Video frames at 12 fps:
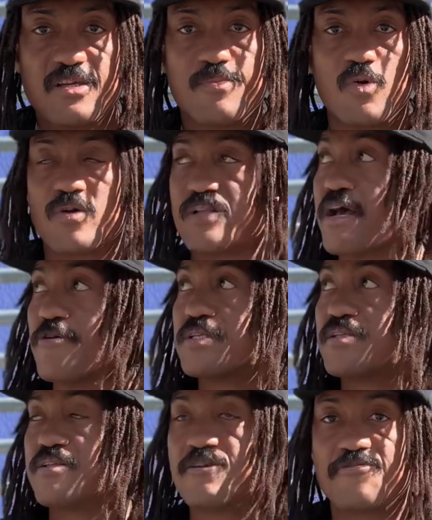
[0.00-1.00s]
board. That was
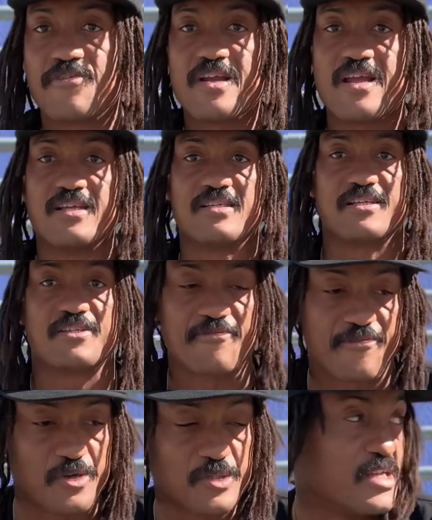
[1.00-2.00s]
a little funny because that's the
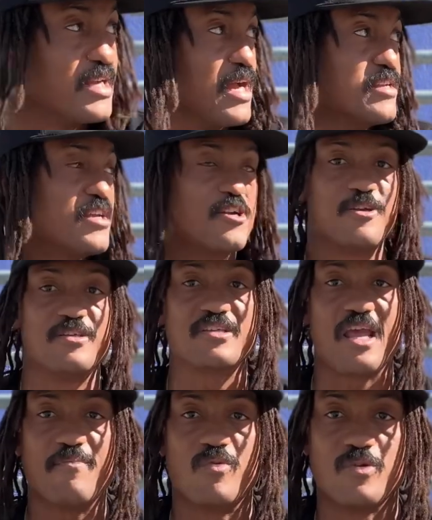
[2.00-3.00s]
first thing I did on a
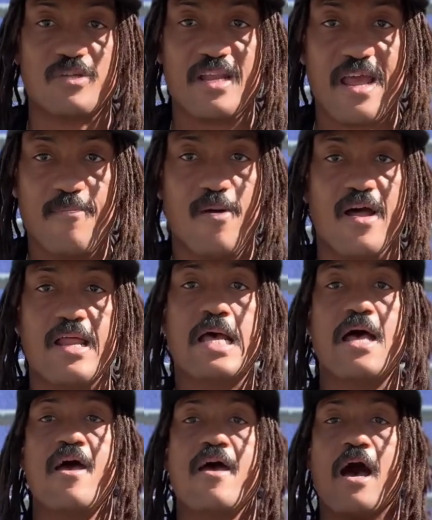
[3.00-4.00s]
skateboard today, but
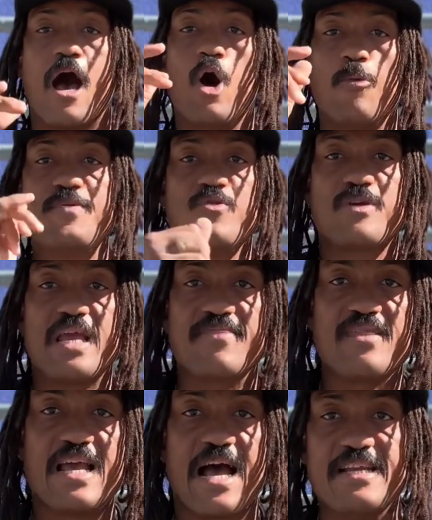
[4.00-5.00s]
I hope you get
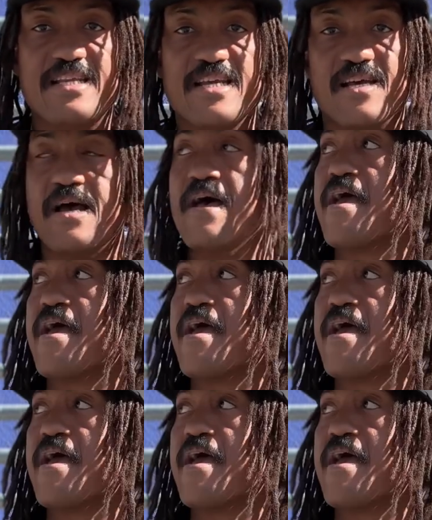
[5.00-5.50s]
the idea.